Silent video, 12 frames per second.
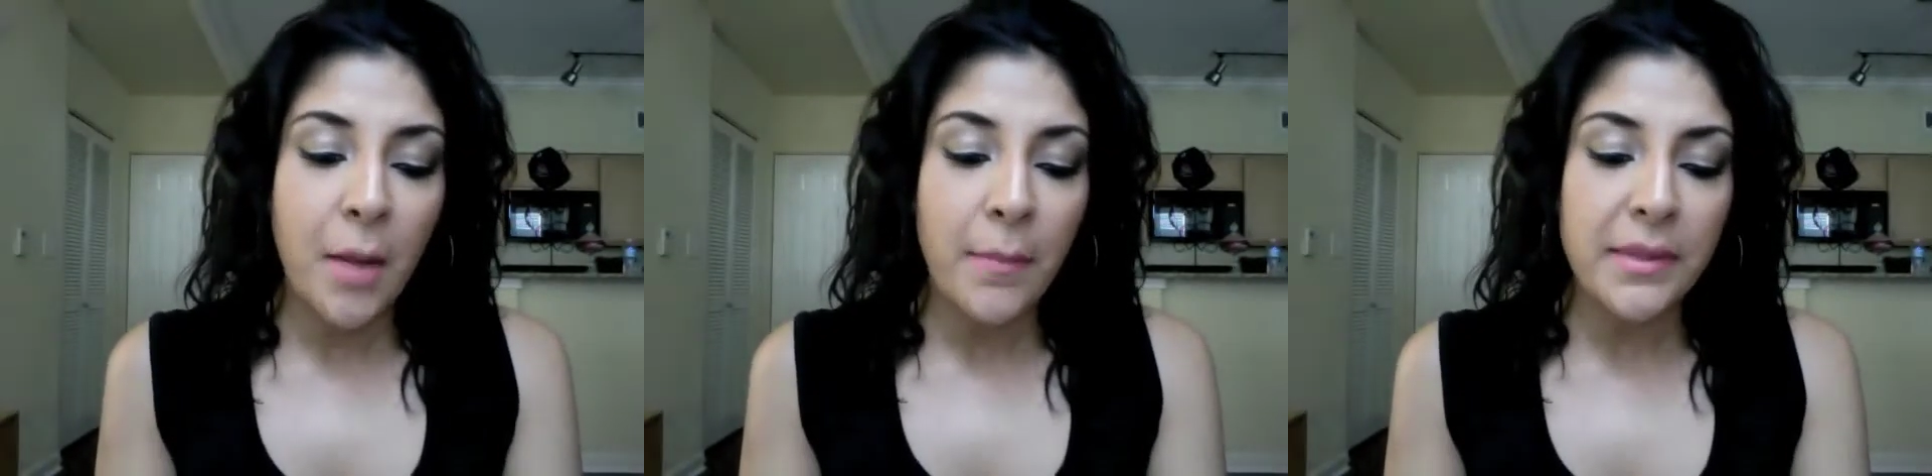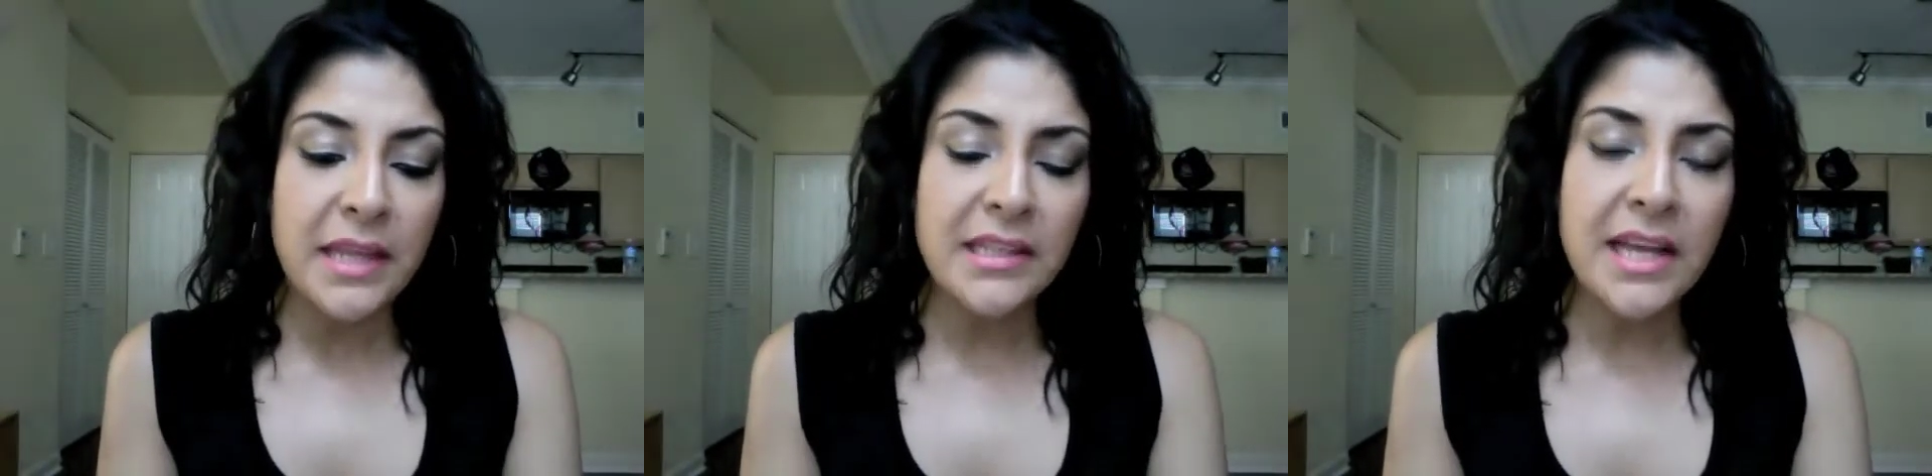
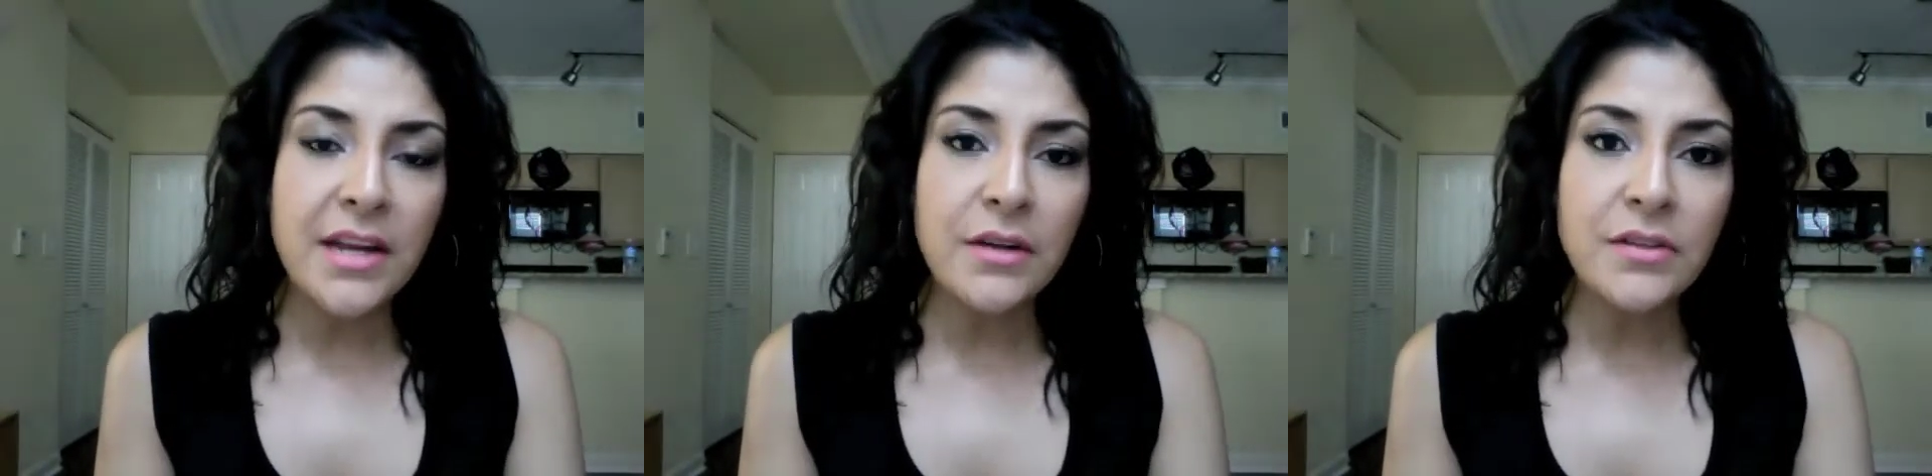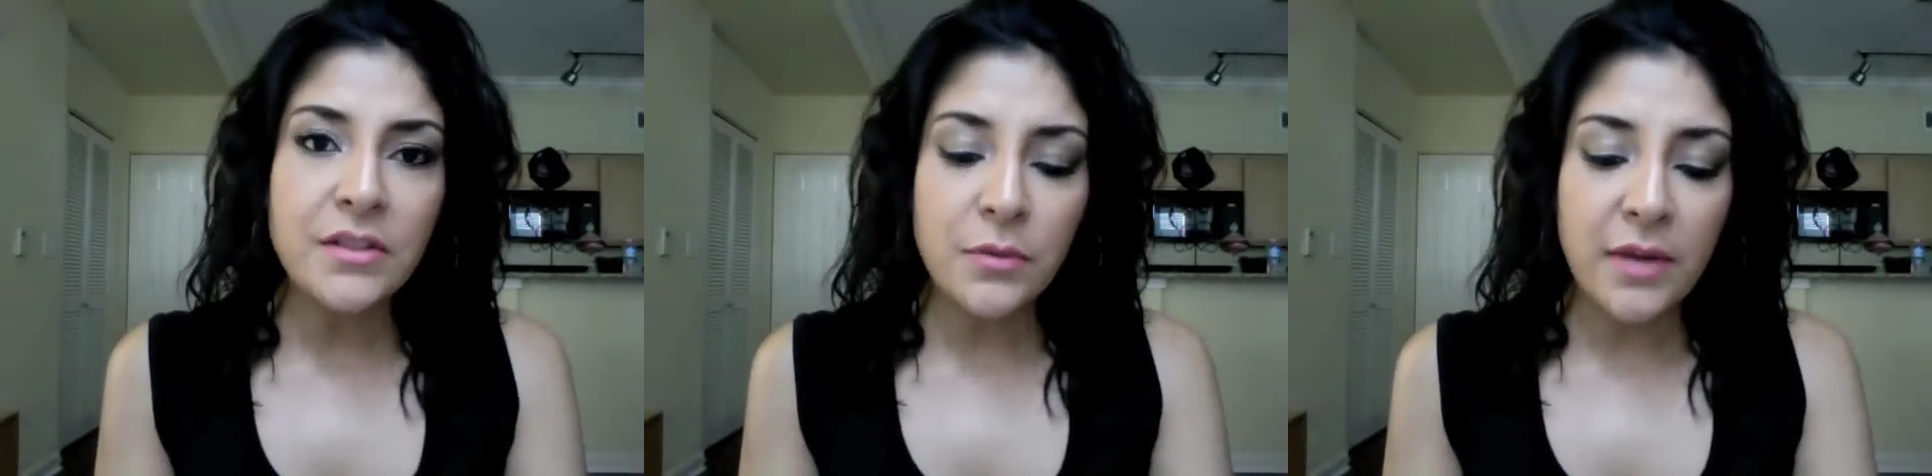but they glide
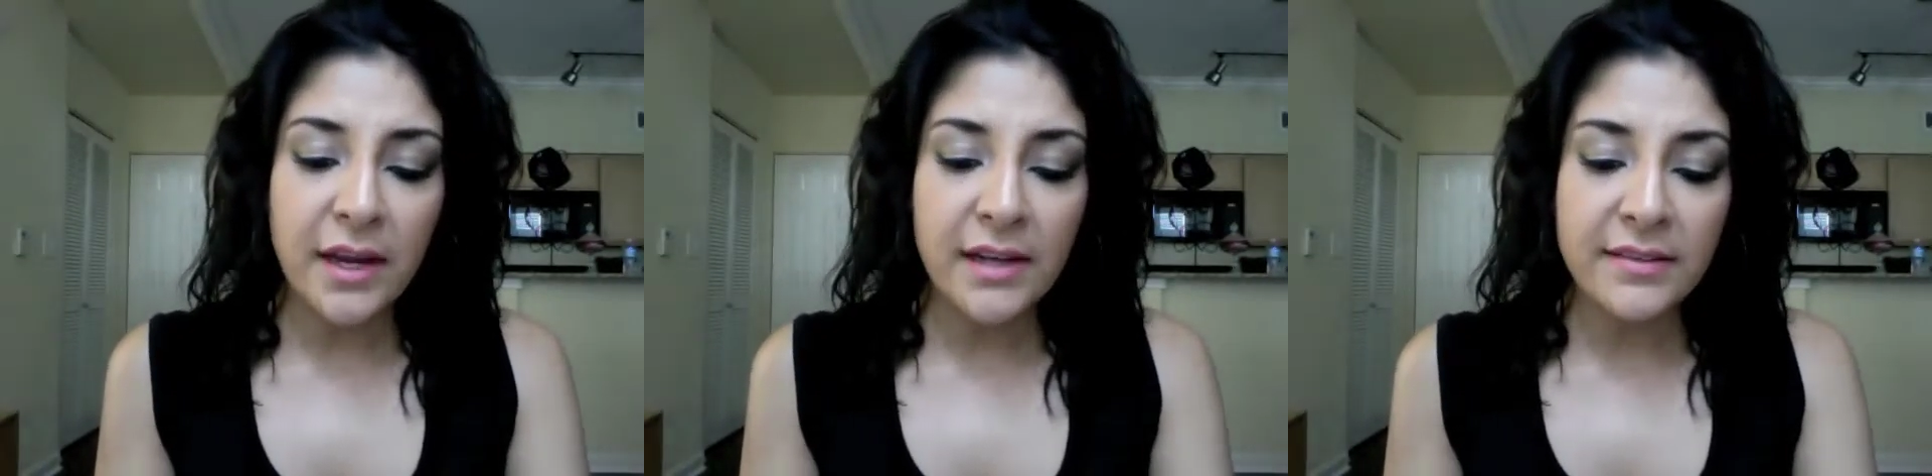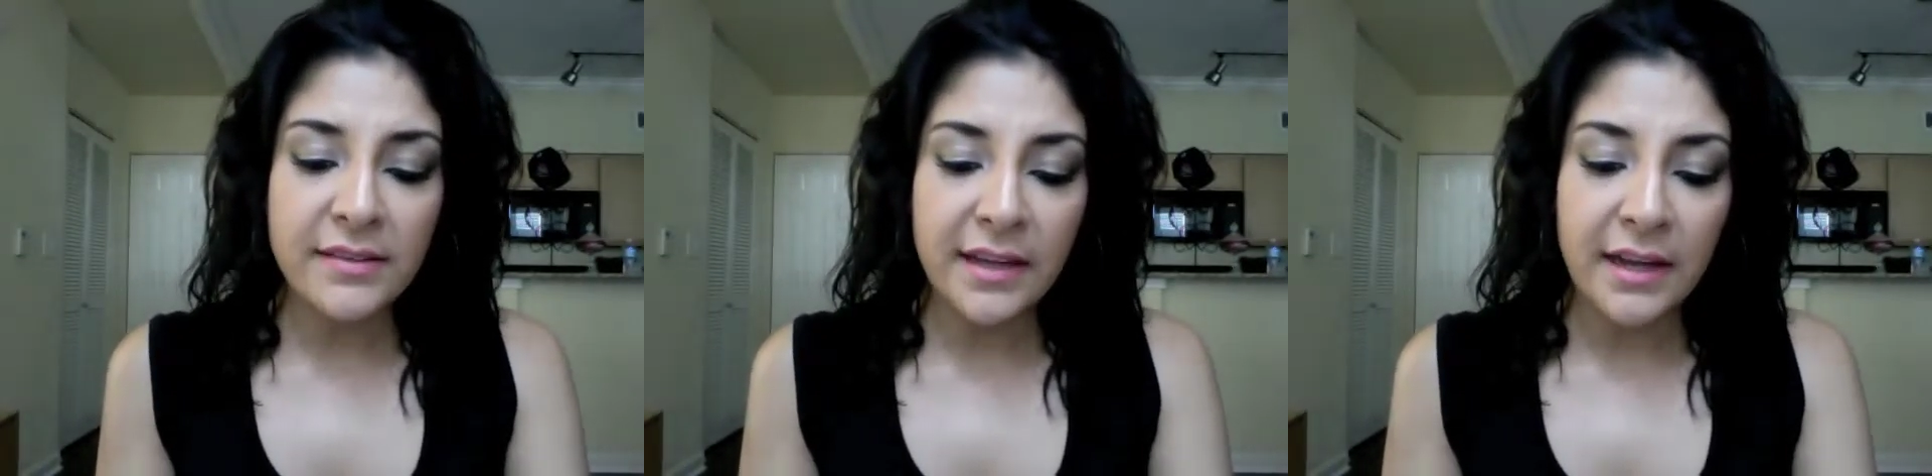on so
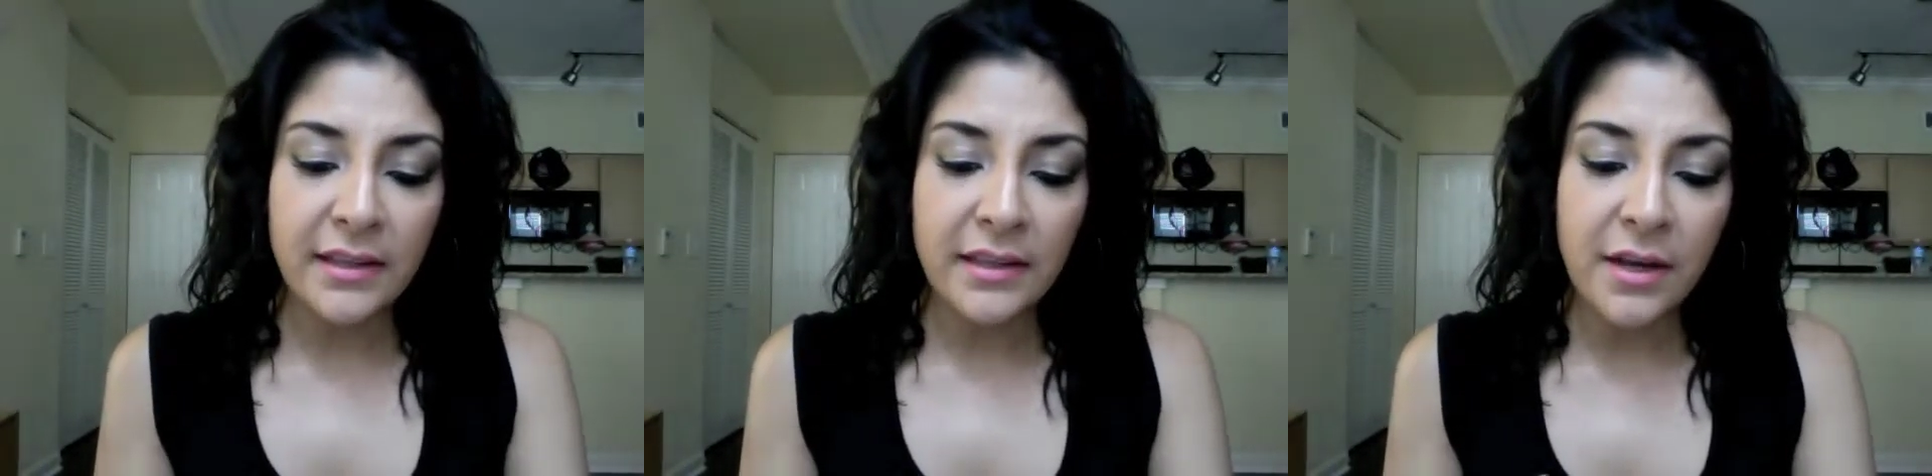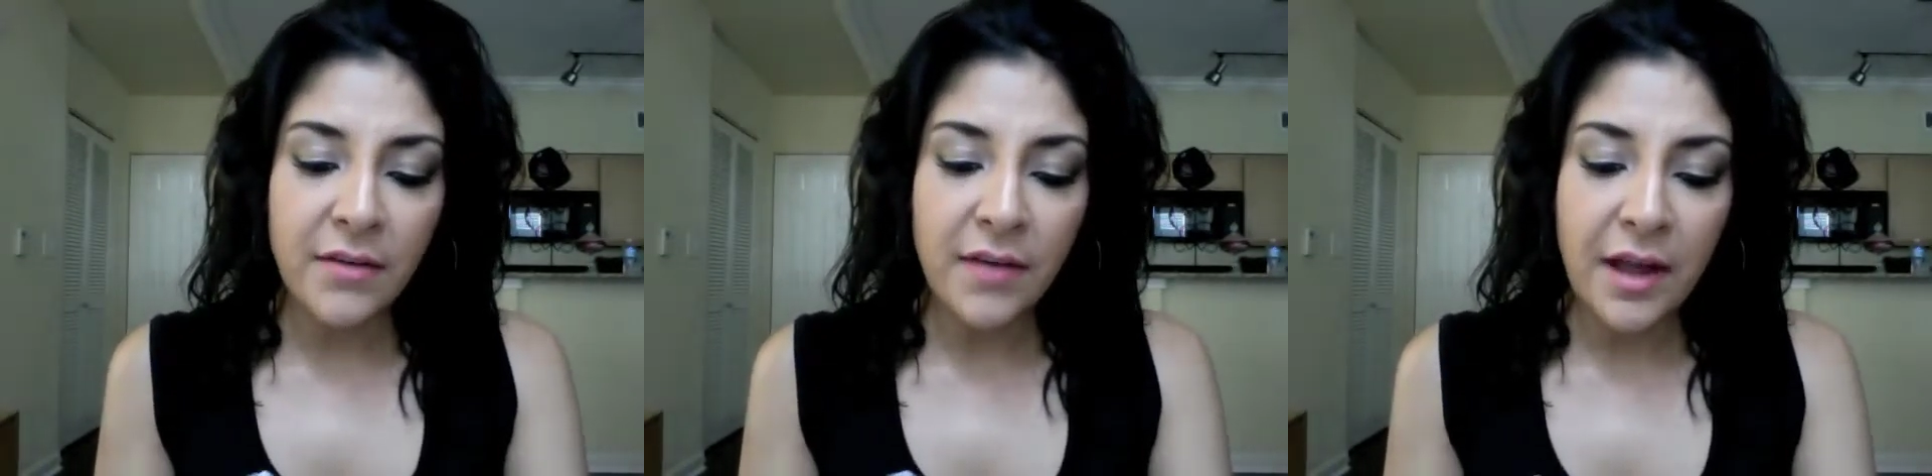nicely. I
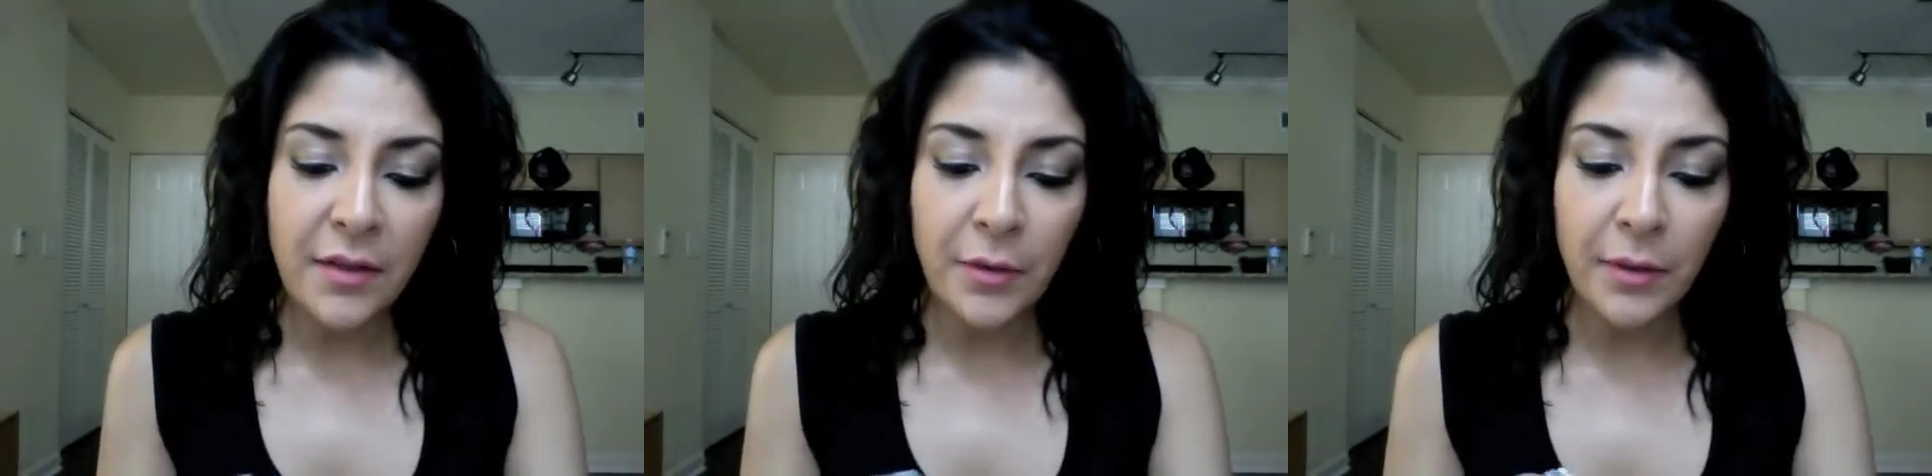love how their